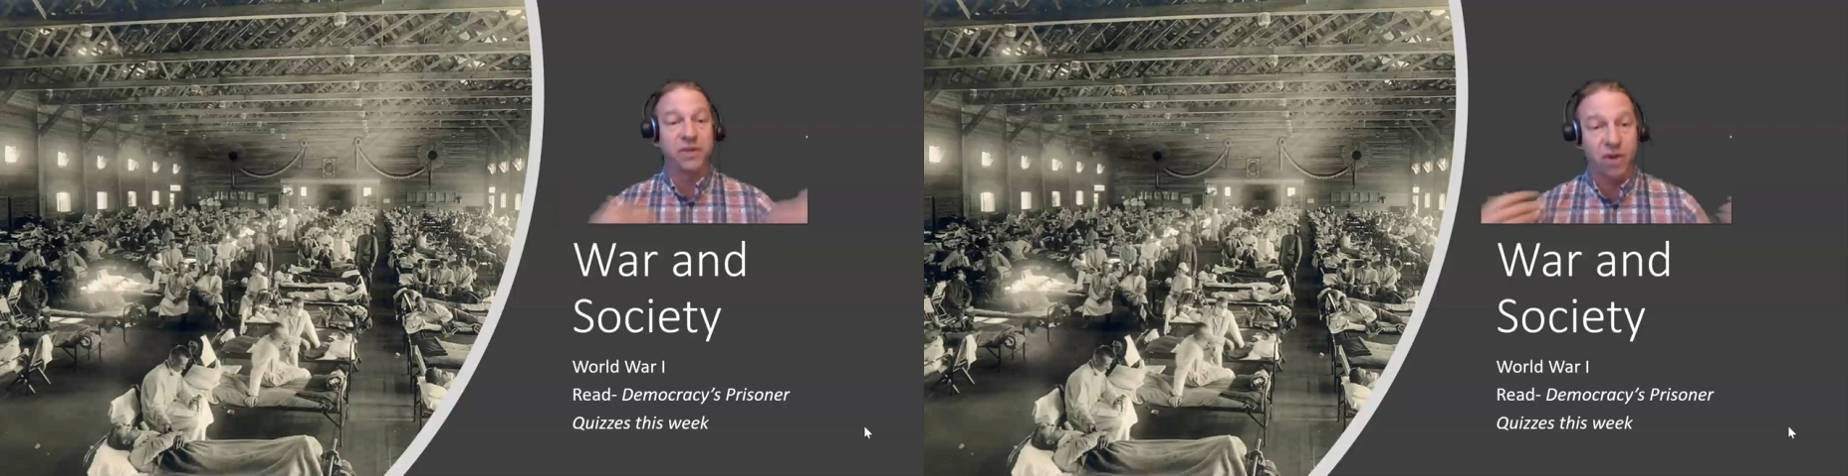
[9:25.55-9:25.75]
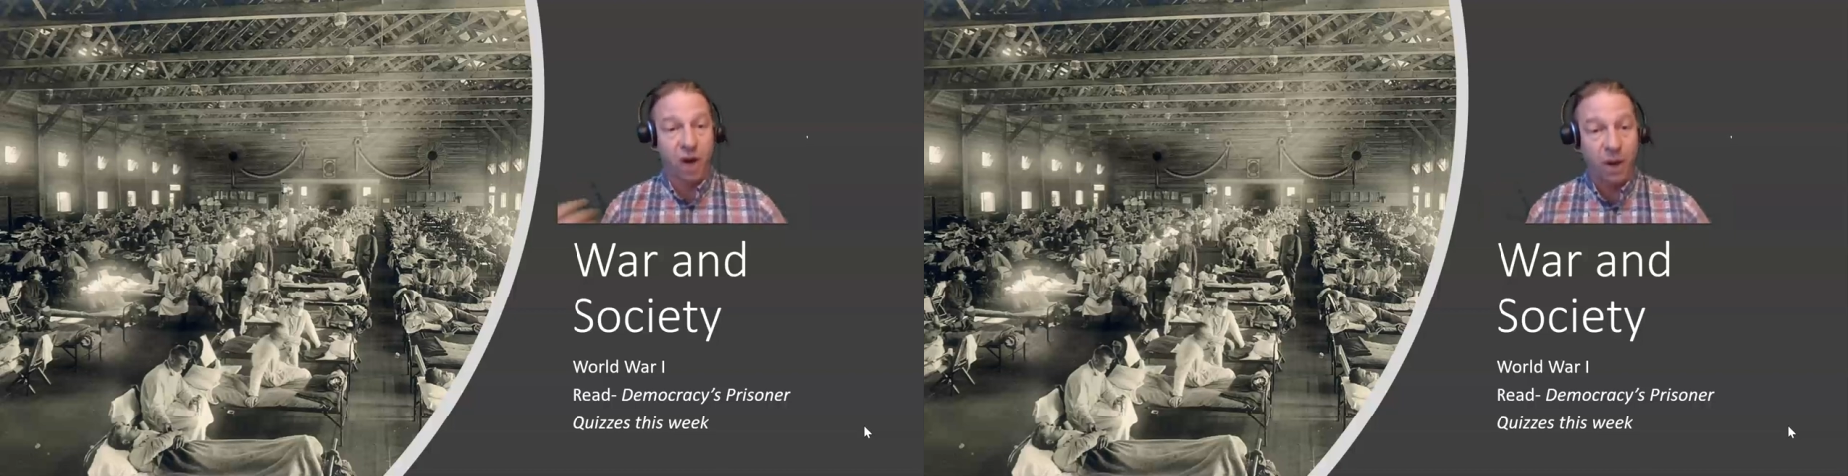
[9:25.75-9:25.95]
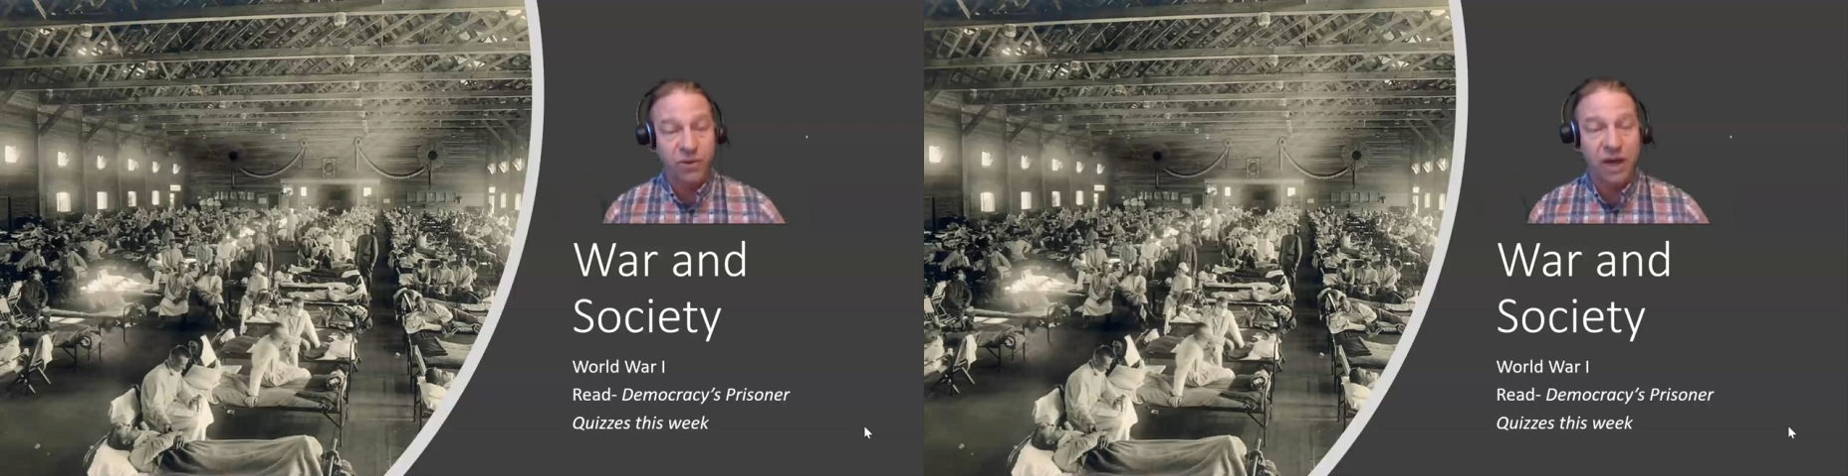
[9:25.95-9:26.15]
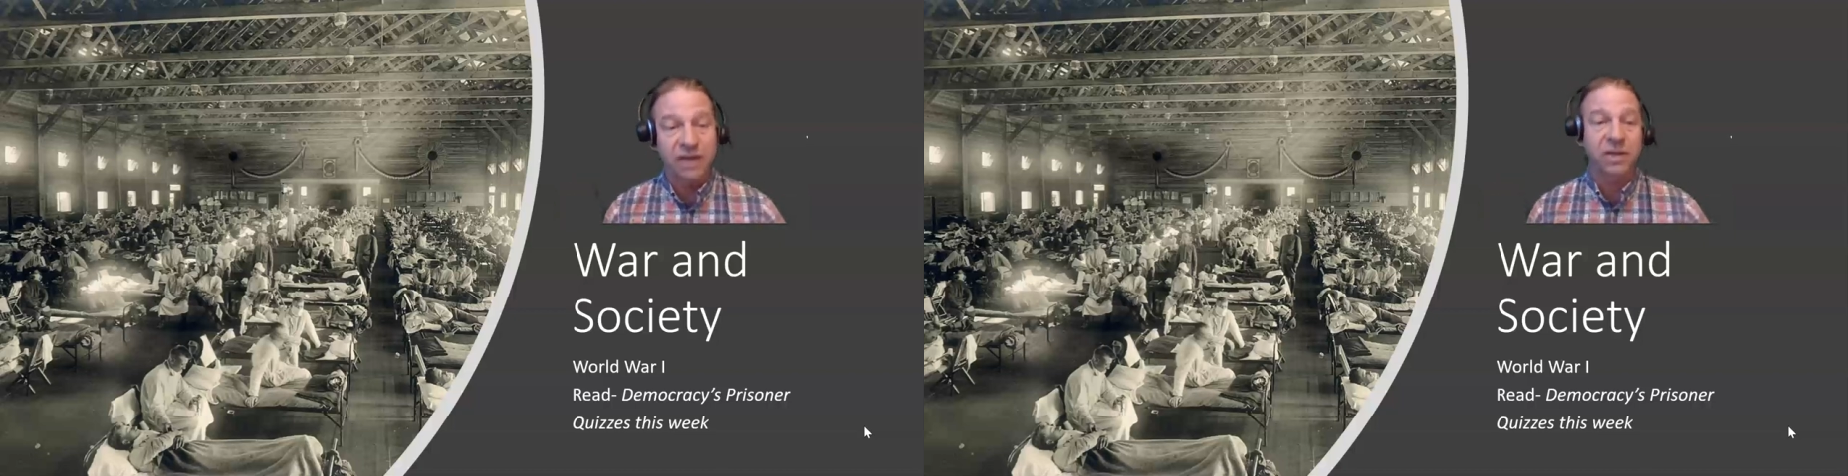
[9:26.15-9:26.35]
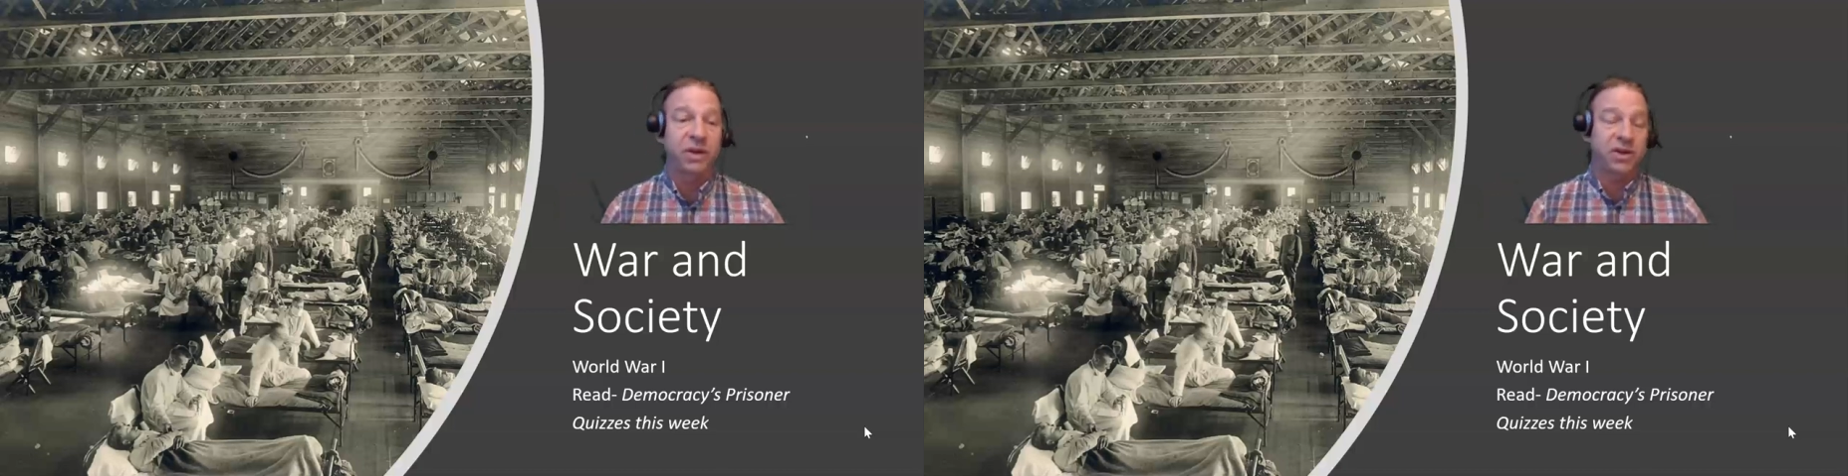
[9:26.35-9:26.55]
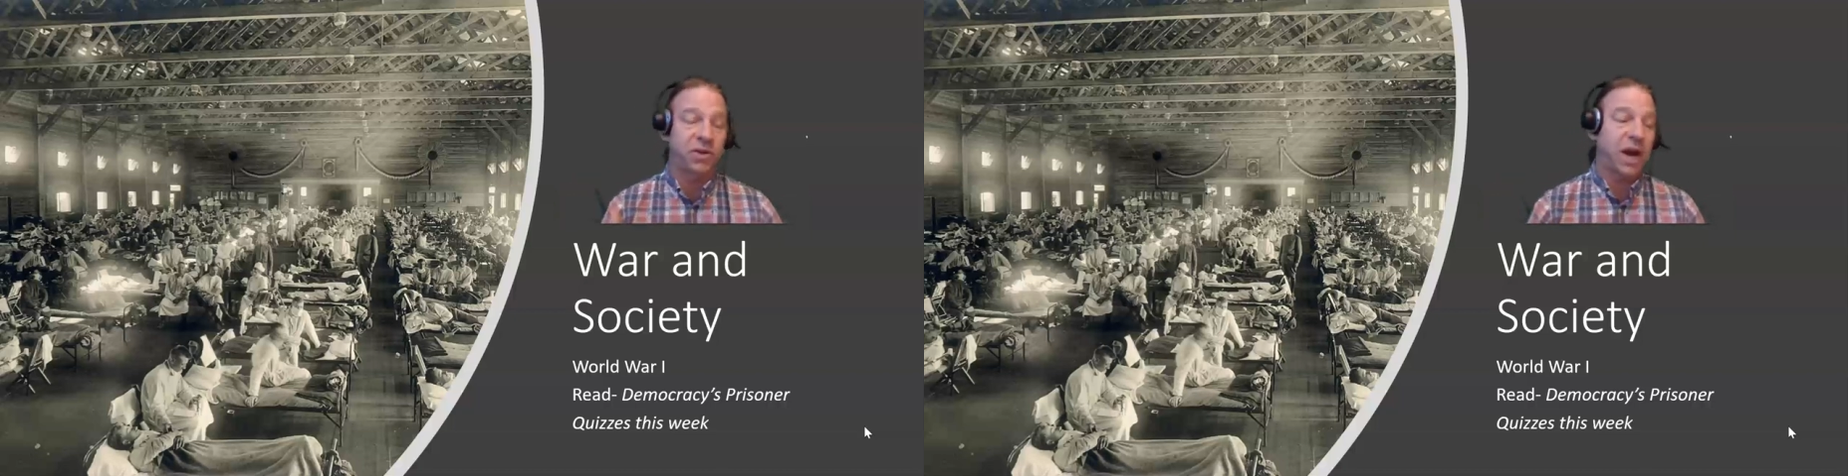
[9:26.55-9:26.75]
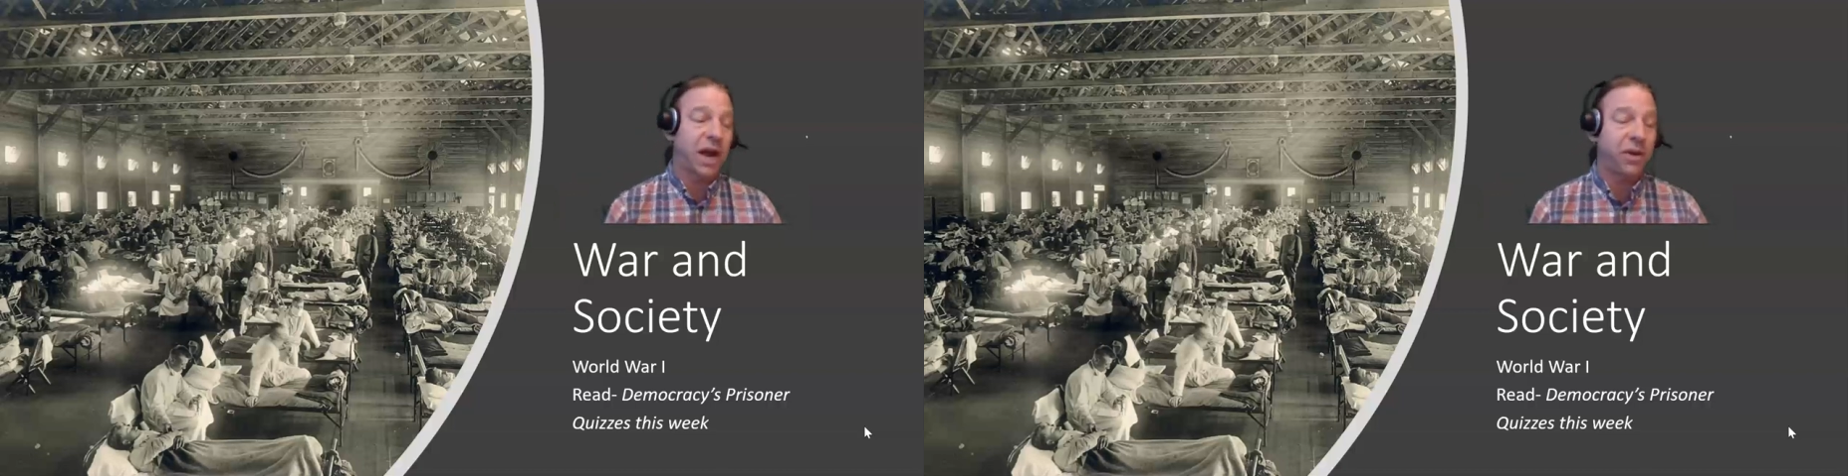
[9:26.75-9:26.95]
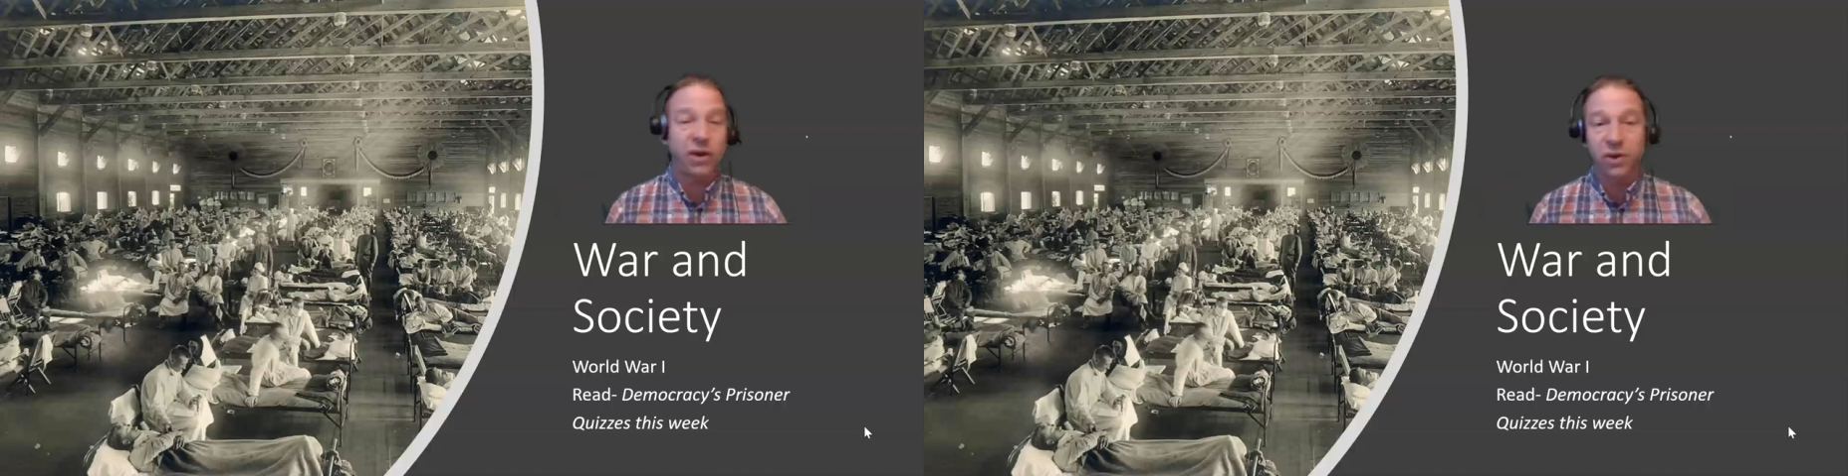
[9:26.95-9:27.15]
and arms races, but to
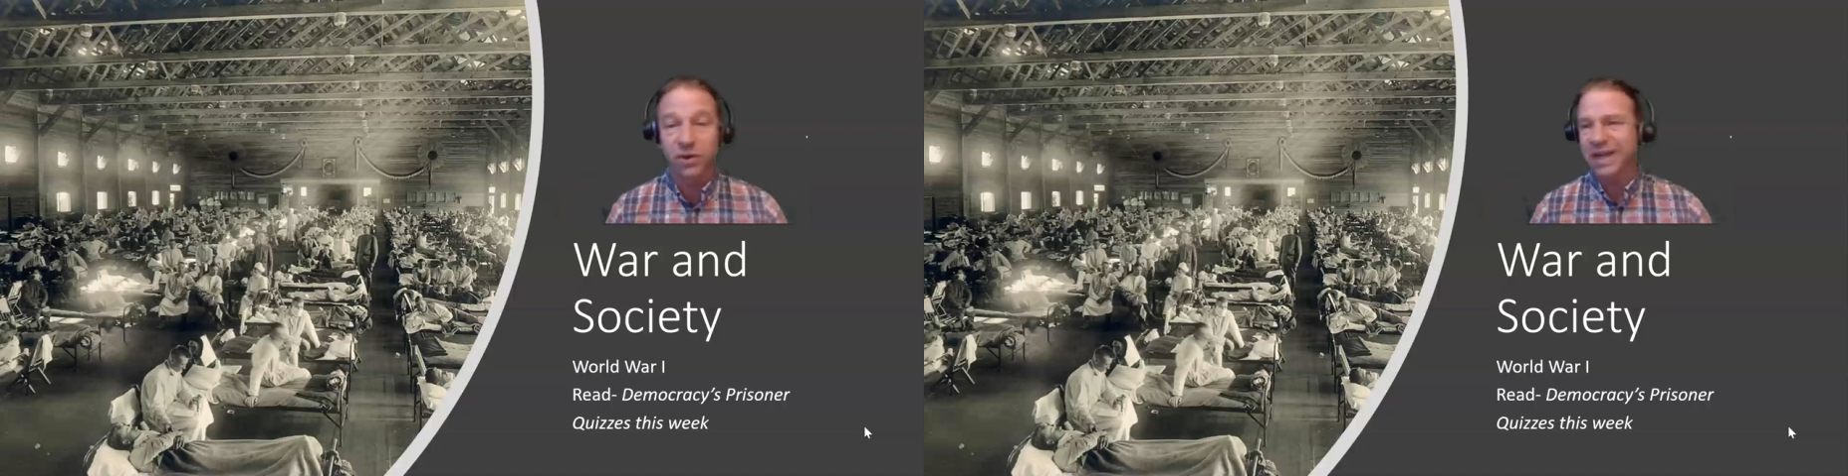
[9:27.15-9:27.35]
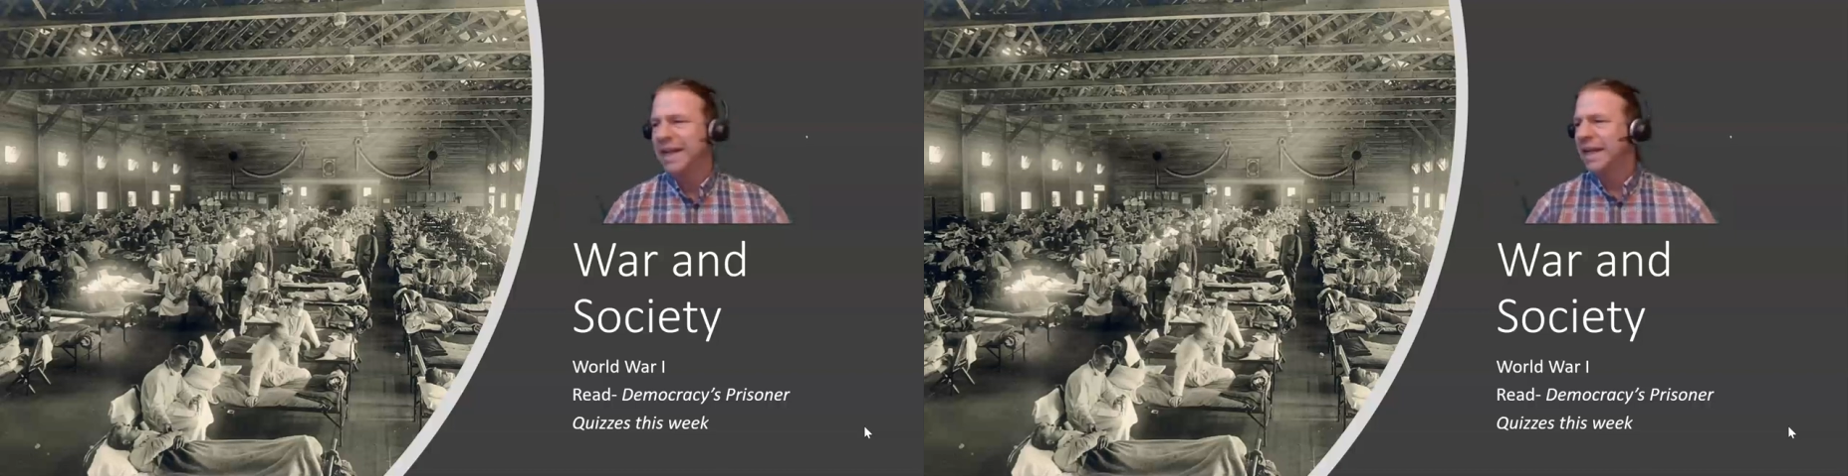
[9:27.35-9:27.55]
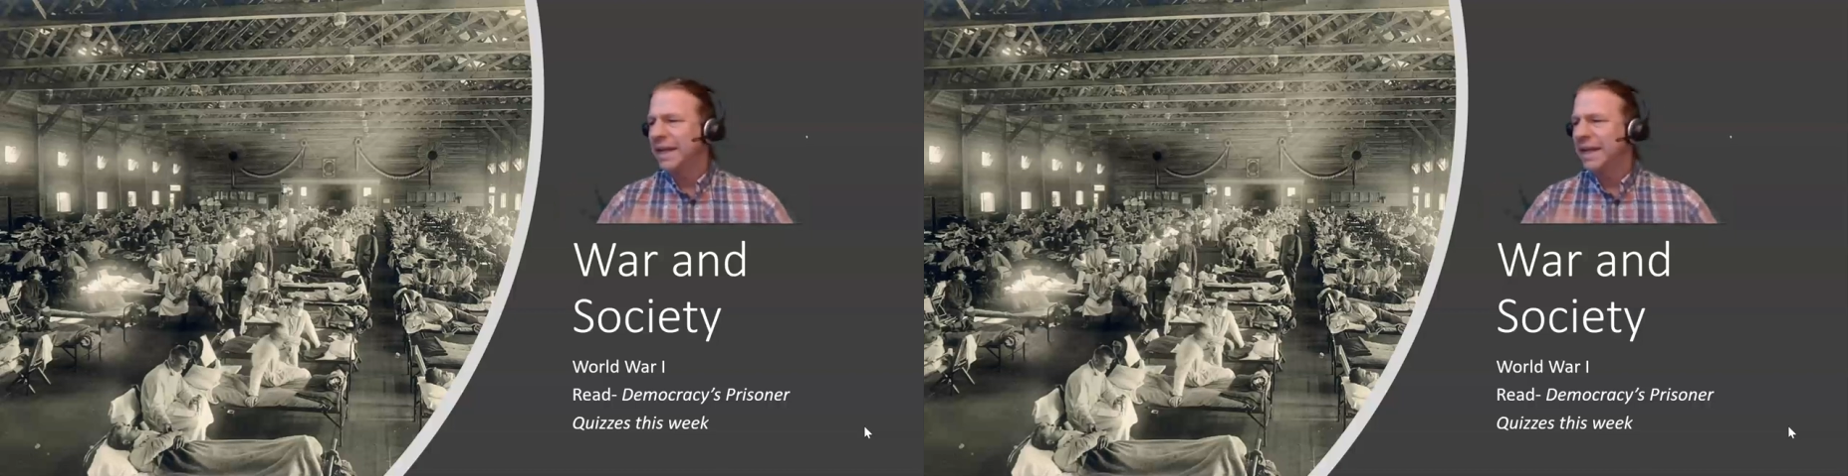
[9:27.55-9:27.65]
rather use